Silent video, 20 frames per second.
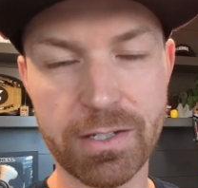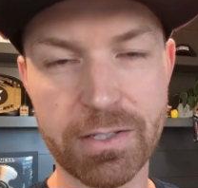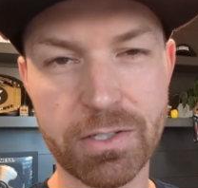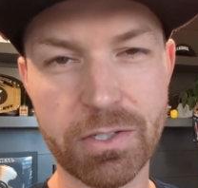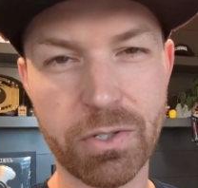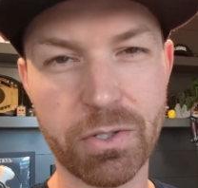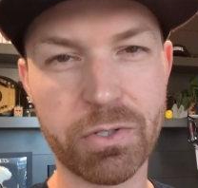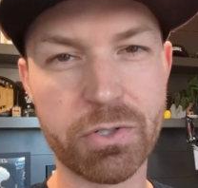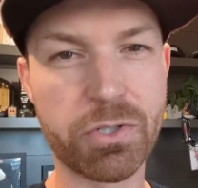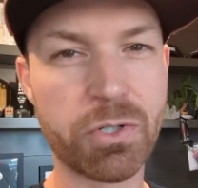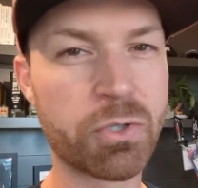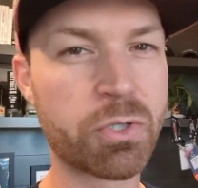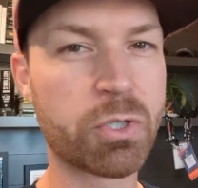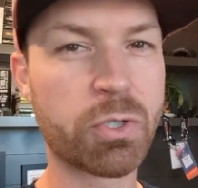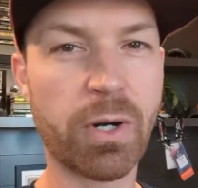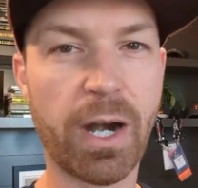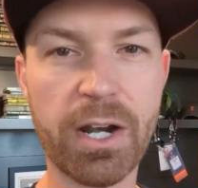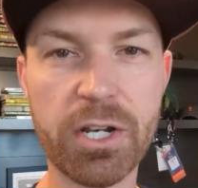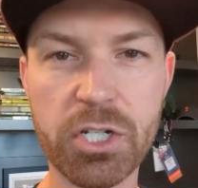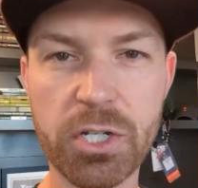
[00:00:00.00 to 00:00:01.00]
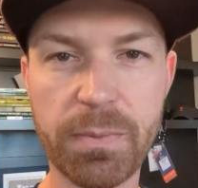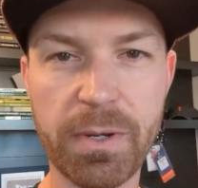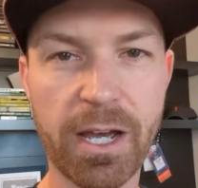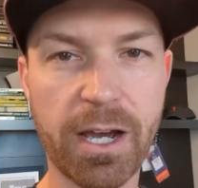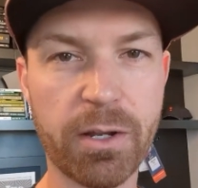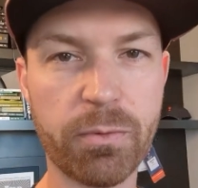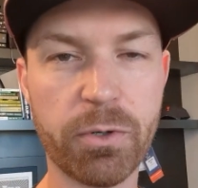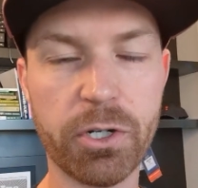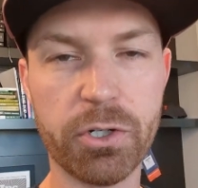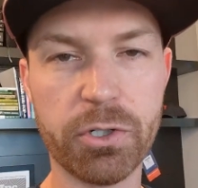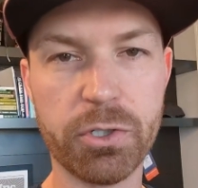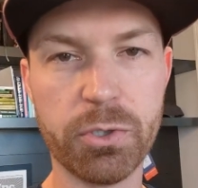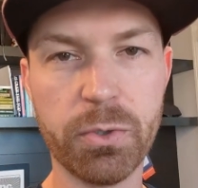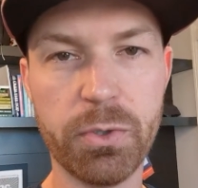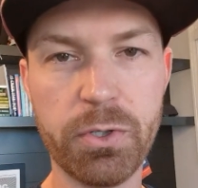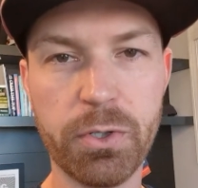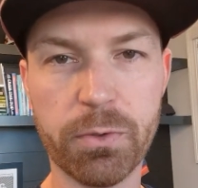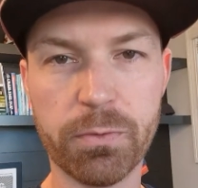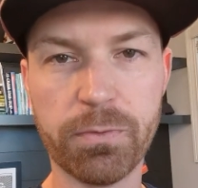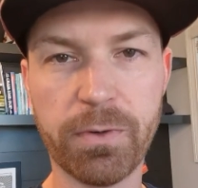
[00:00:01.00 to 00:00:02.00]
And so there's no strategy behind what you're
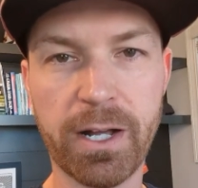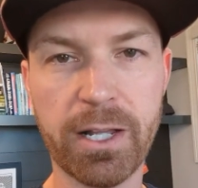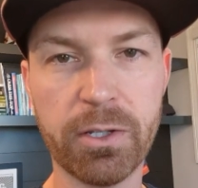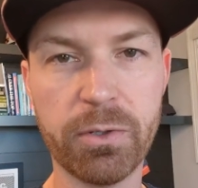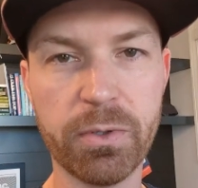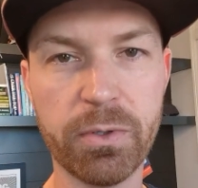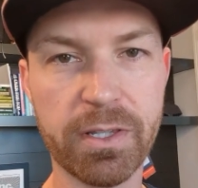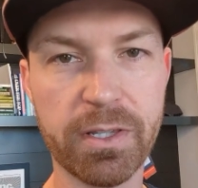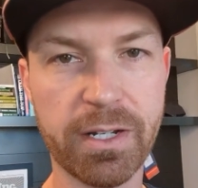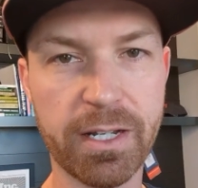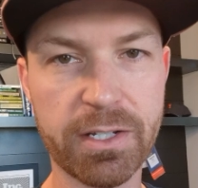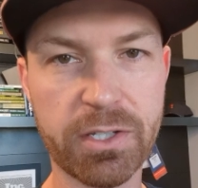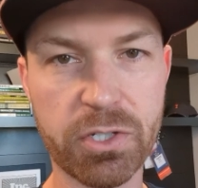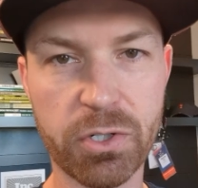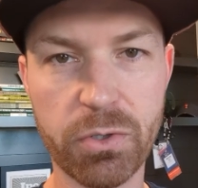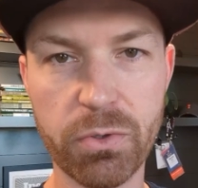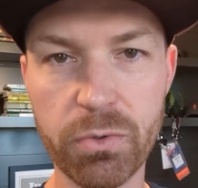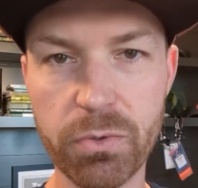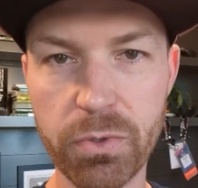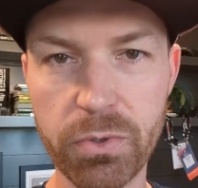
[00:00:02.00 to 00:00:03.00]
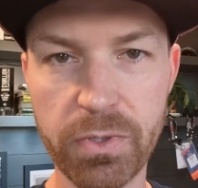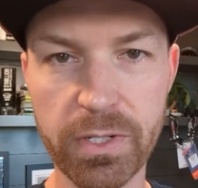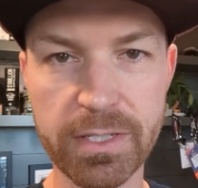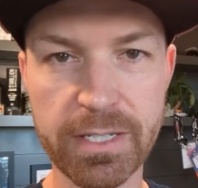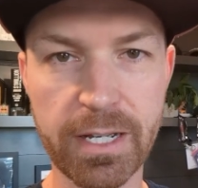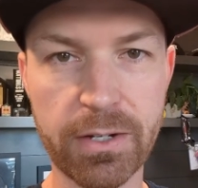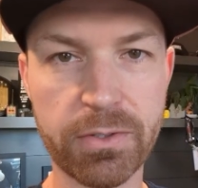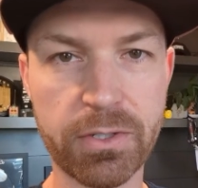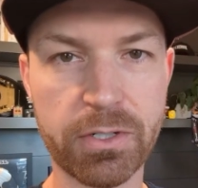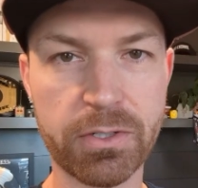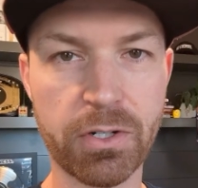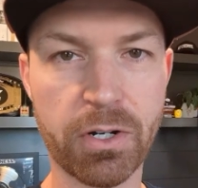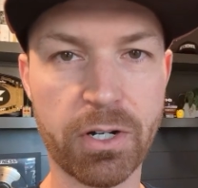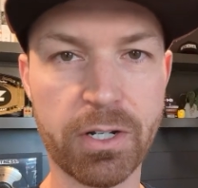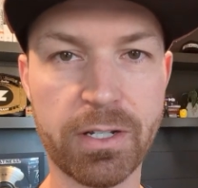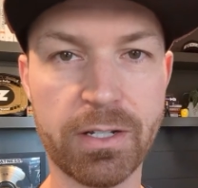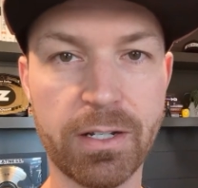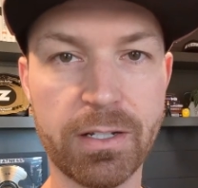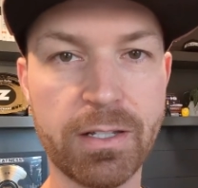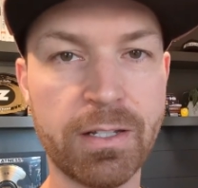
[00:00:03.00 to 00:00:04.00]
doing. You're following the next guru that's out there
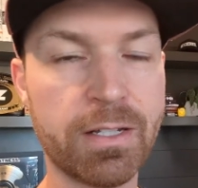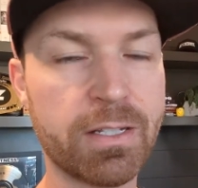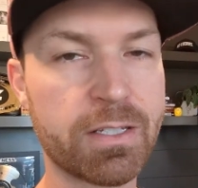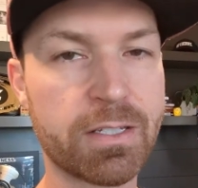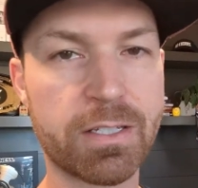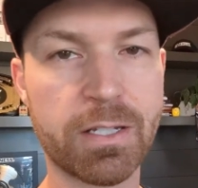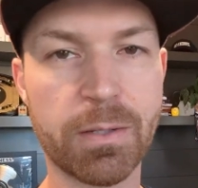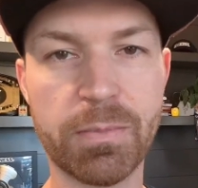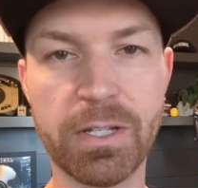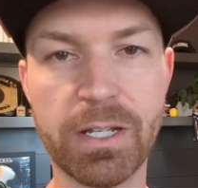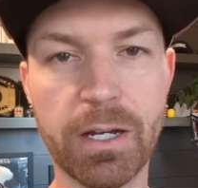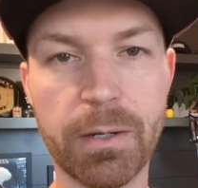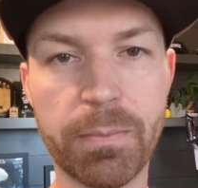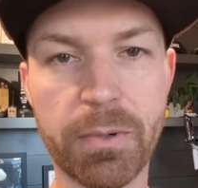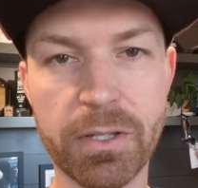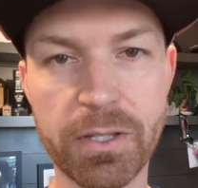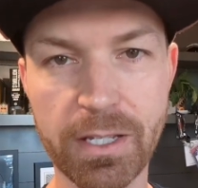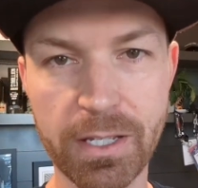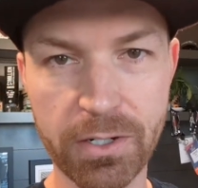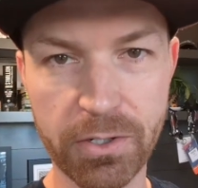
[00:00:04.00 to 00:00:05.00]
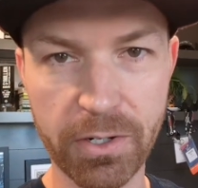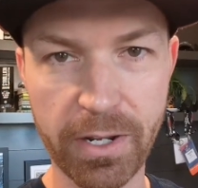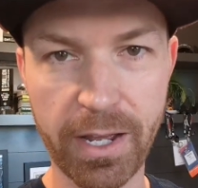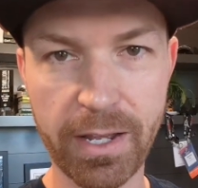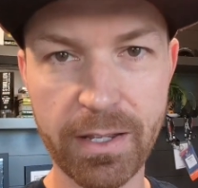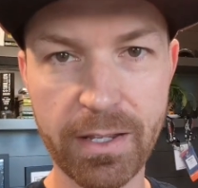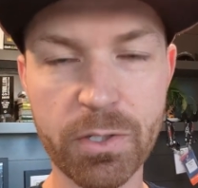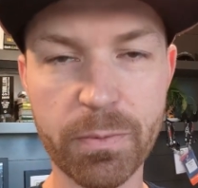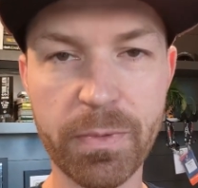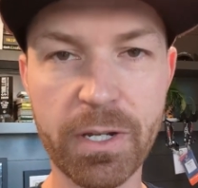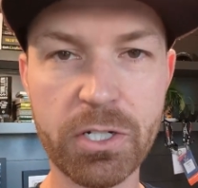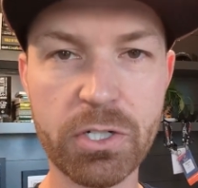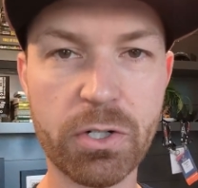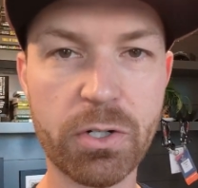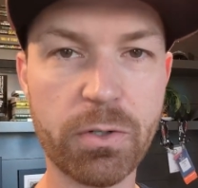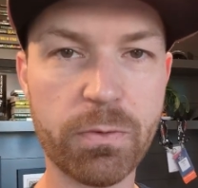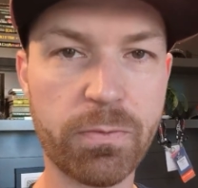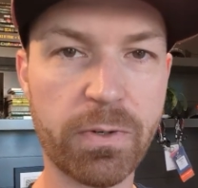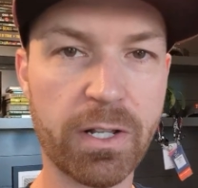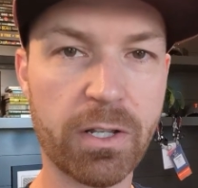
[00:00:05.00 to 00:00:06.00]
talking something up on the internet. So make
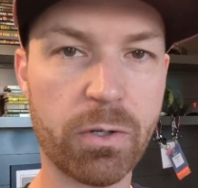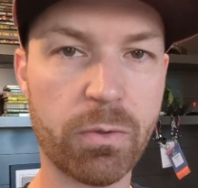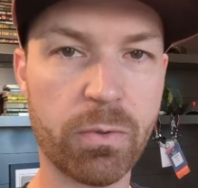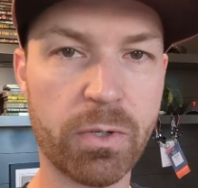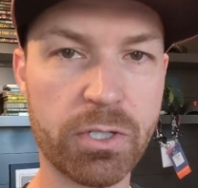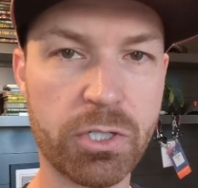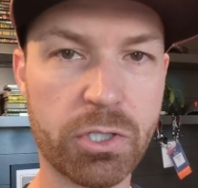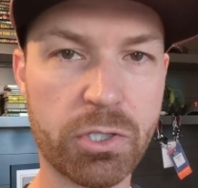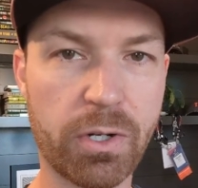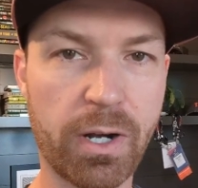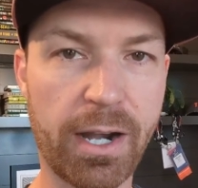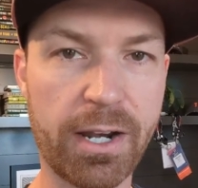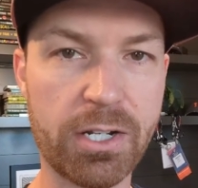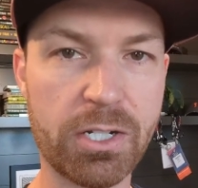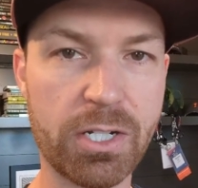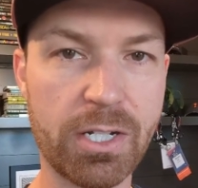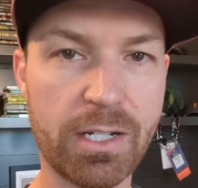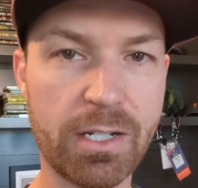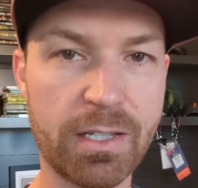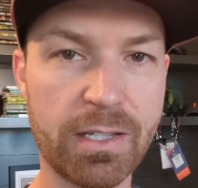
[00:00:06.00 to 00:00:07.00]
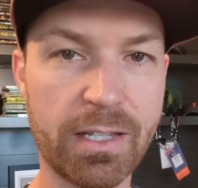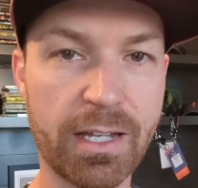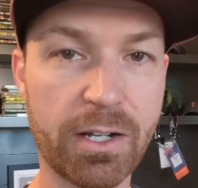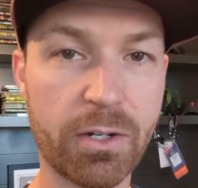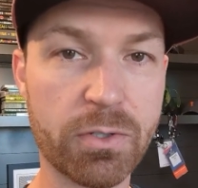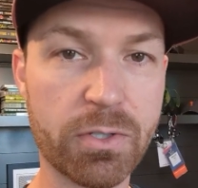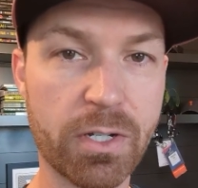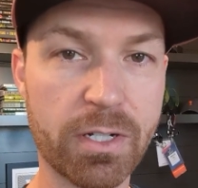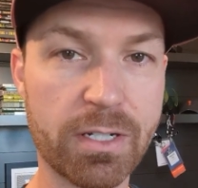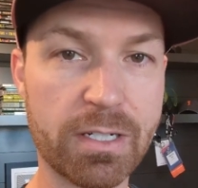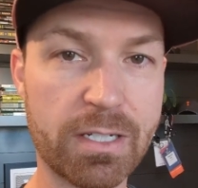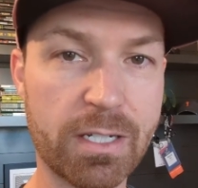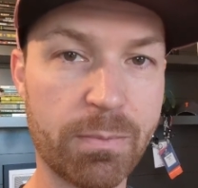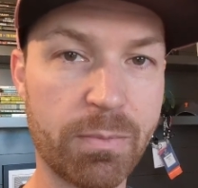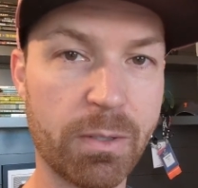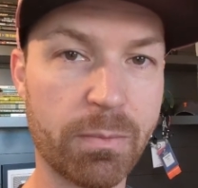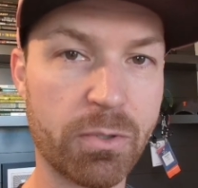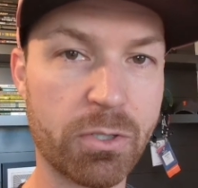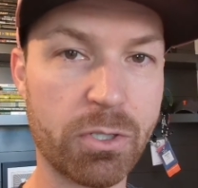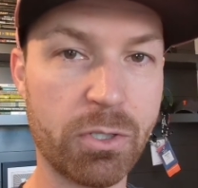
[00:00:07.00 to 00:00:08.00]
sure you follow one strategy, and that goes on to
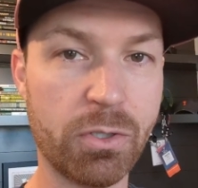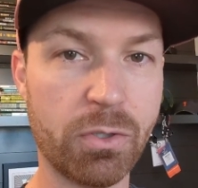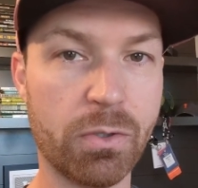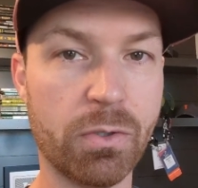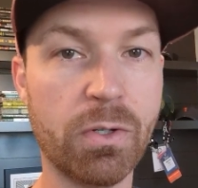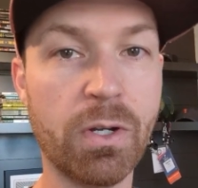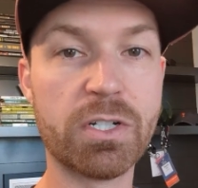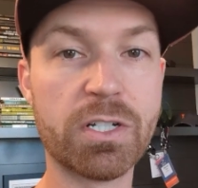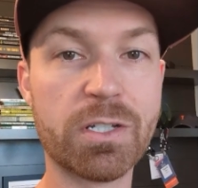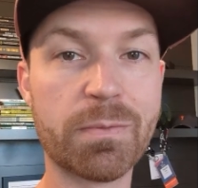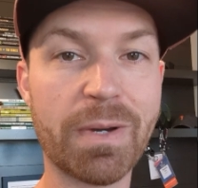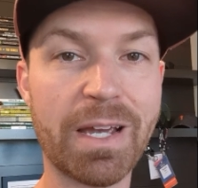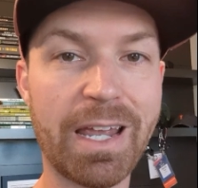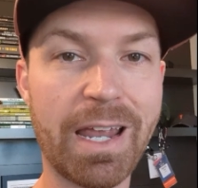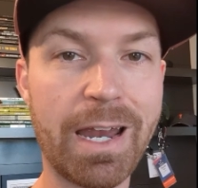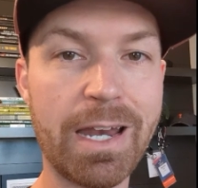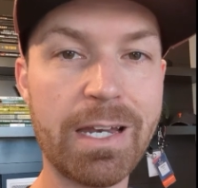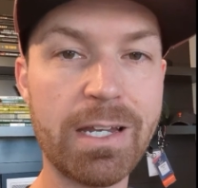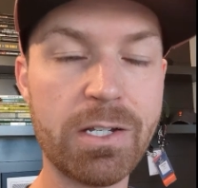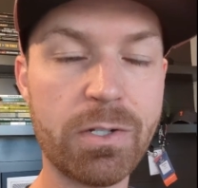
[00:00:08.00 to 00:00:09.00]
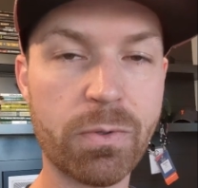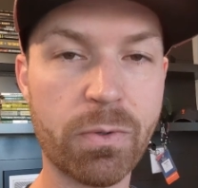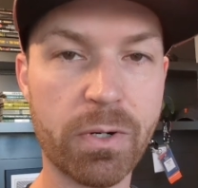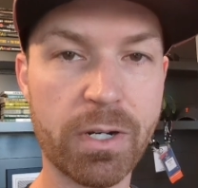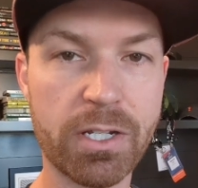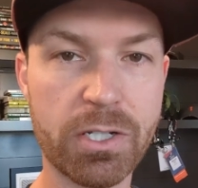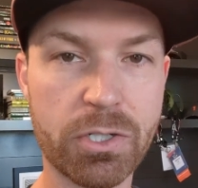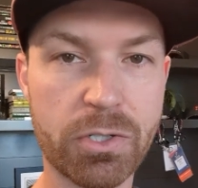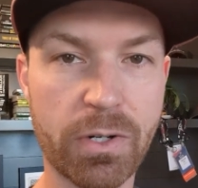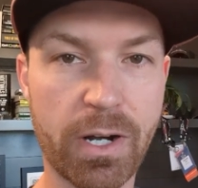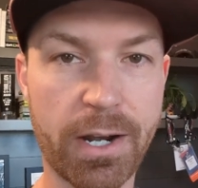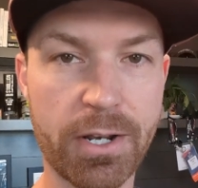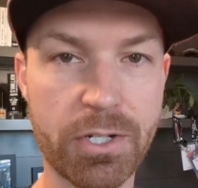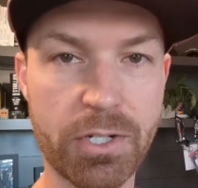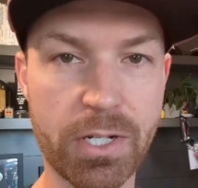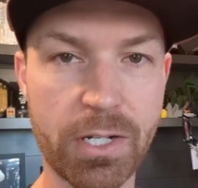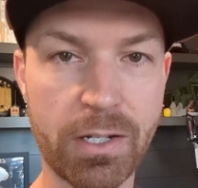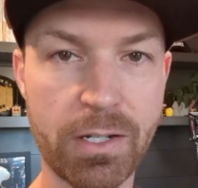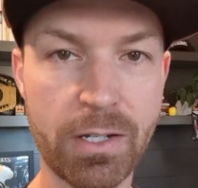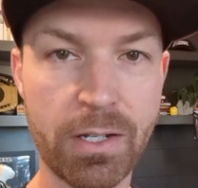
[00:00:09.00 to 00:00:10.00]
tip number 2, which is my 80-20
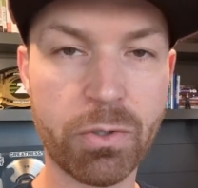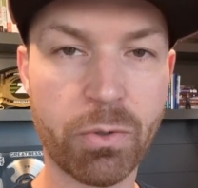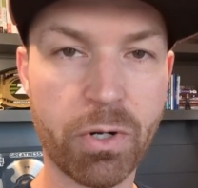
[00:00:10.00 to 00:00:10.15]
strategy.